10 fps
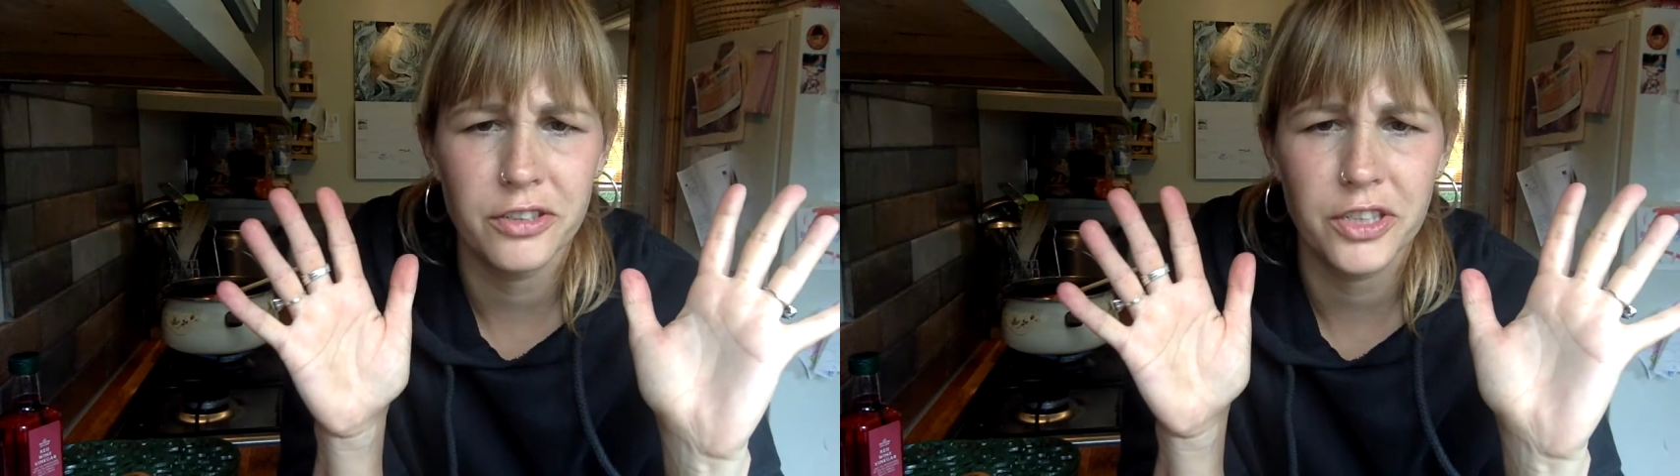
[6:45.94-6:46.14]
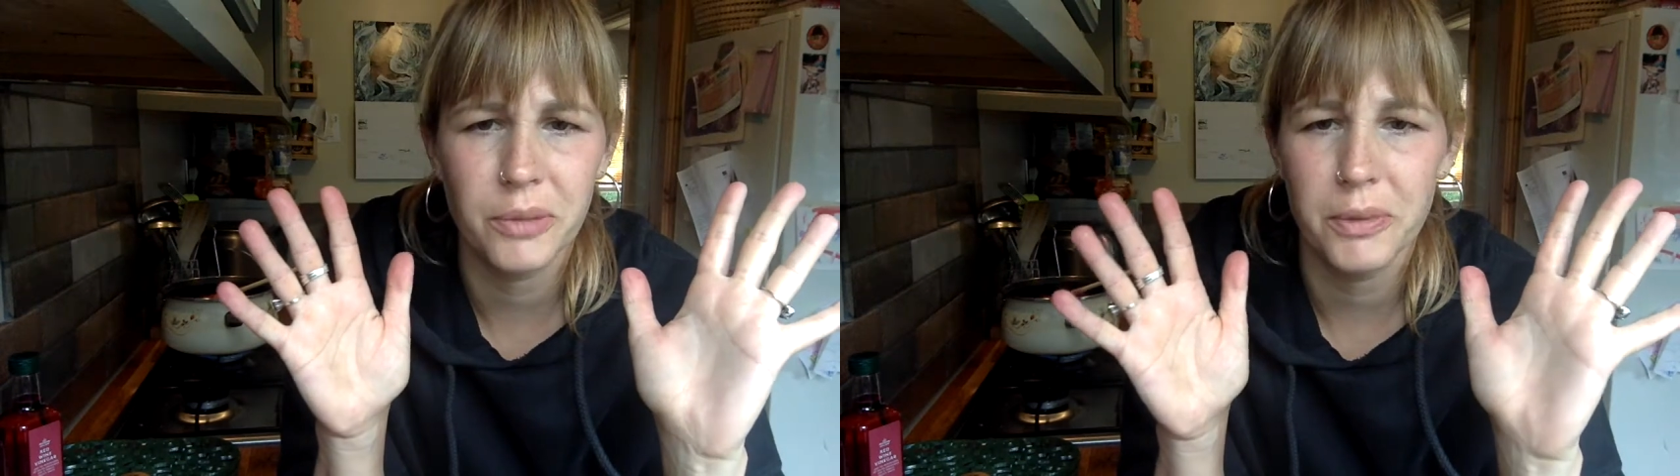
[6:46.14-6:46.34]

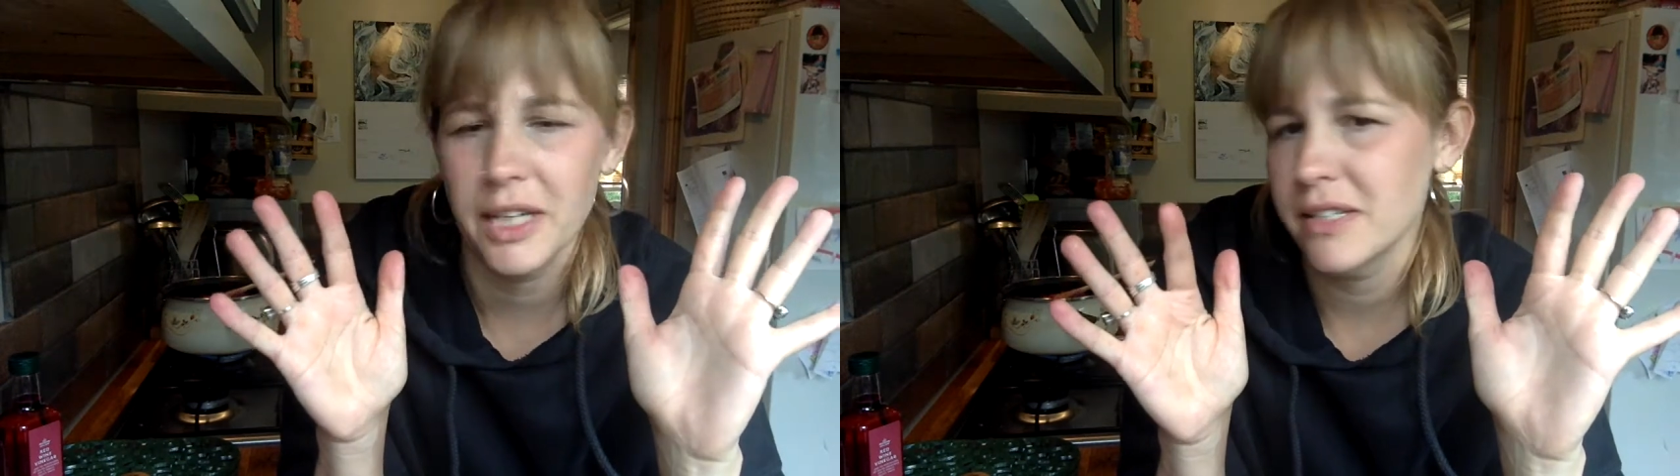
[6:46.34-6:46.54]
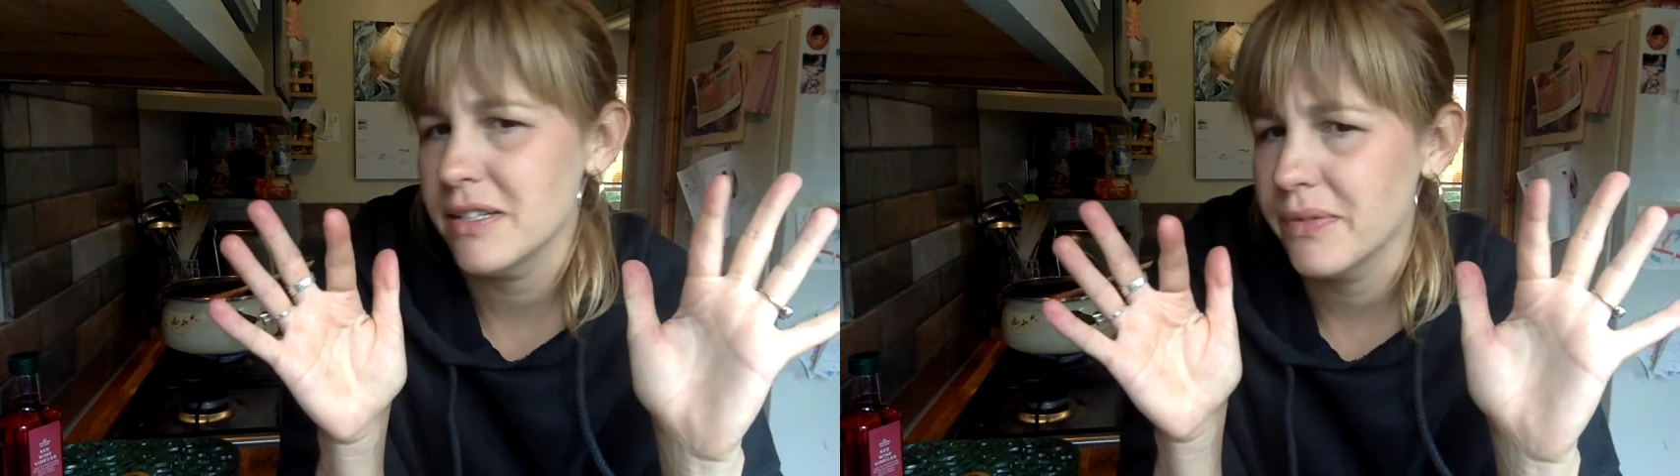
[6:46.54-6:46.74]
chop the
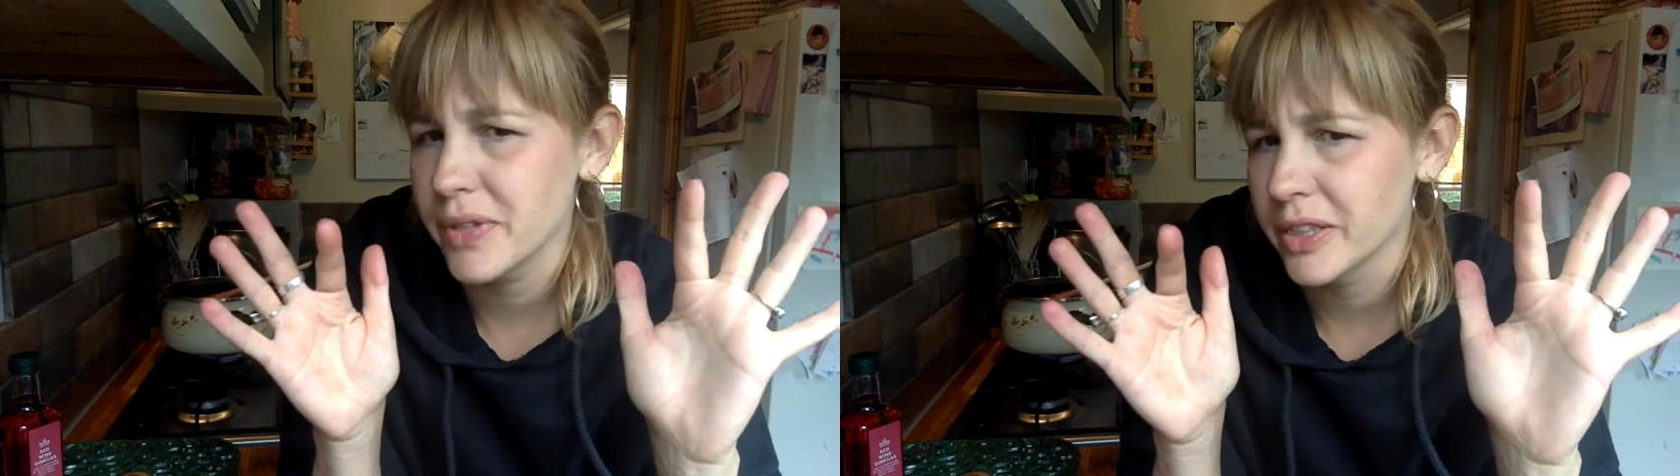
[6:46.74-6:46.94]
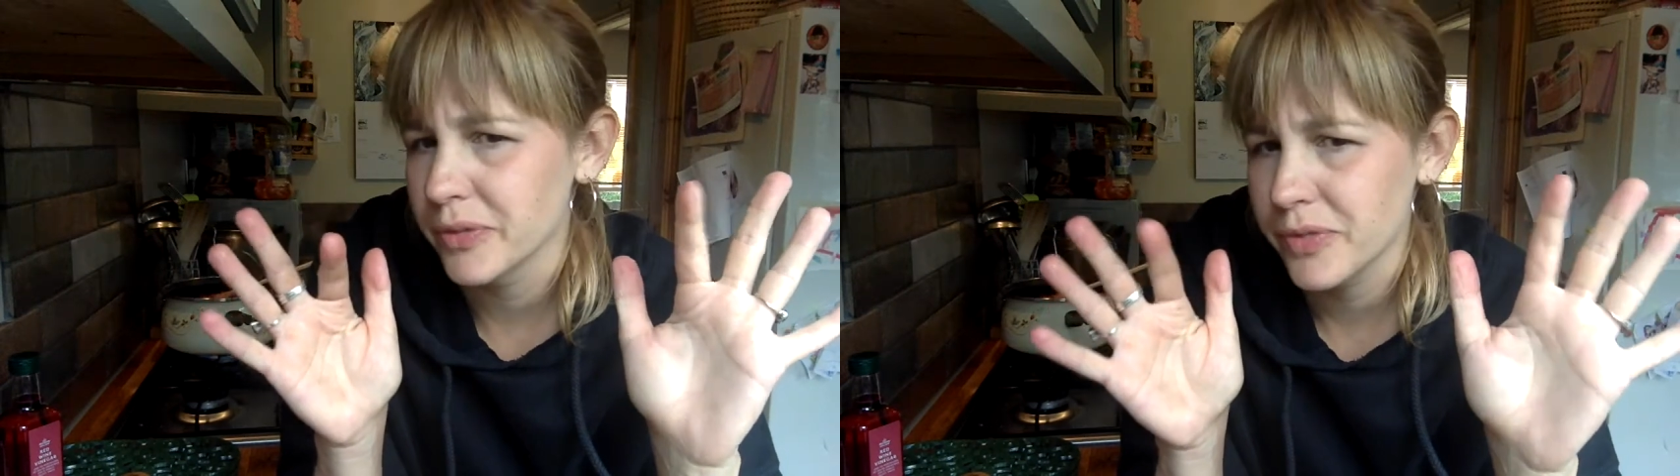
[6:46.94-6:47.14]
ends of the
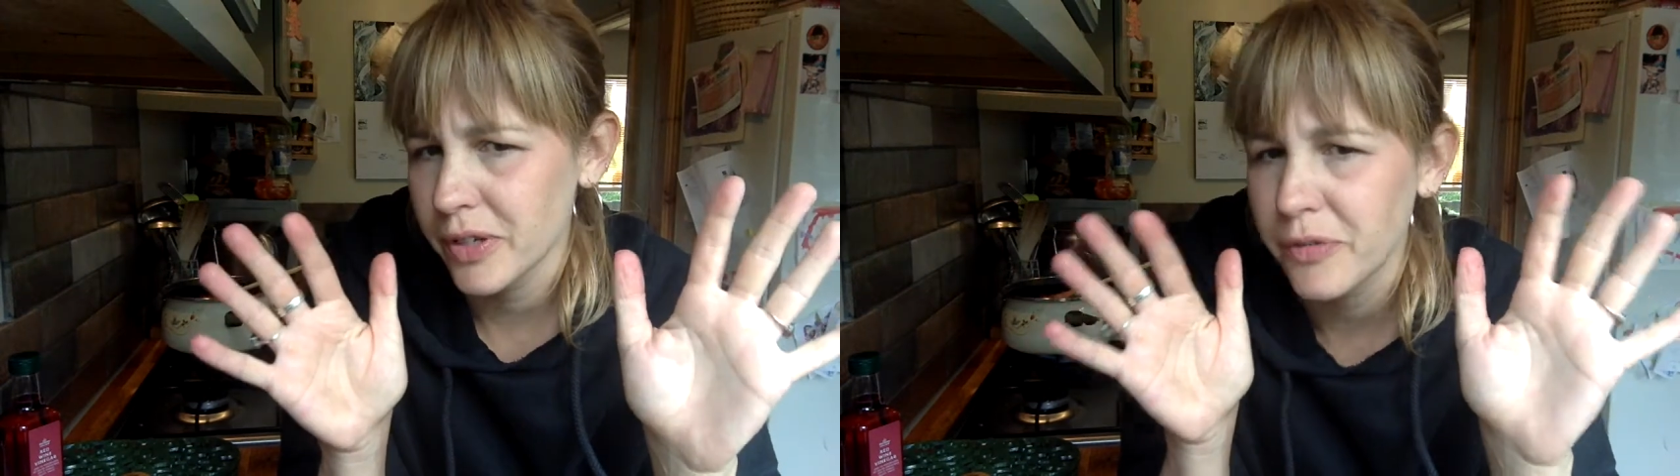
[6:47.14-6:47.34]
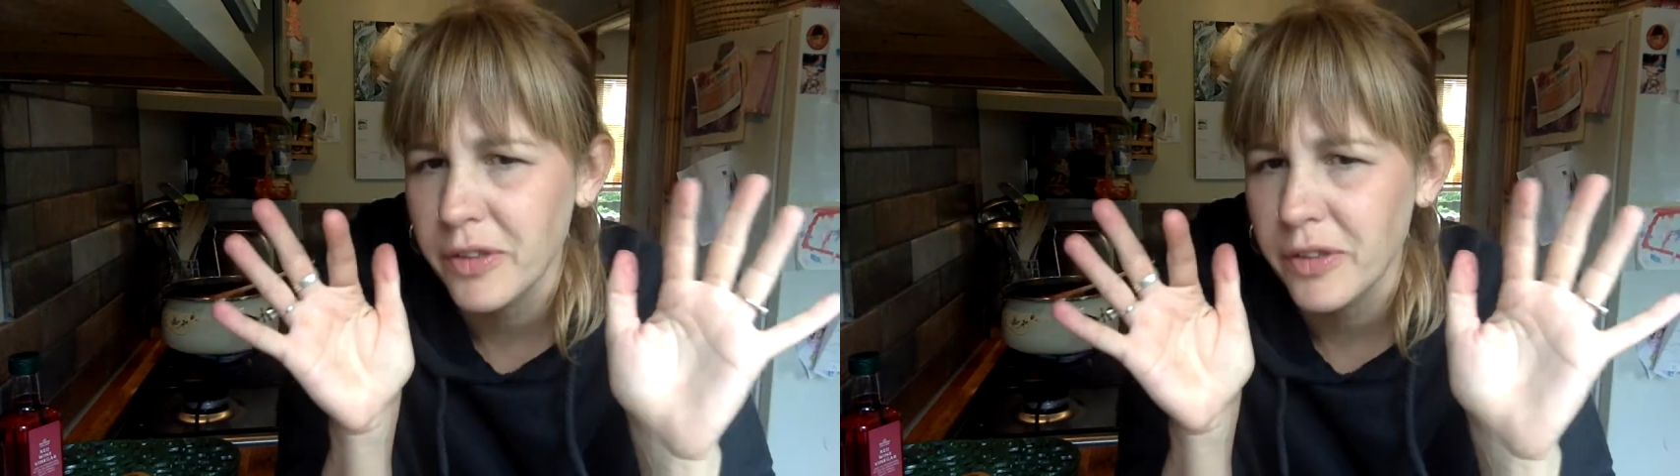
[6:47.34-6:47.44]
gloves off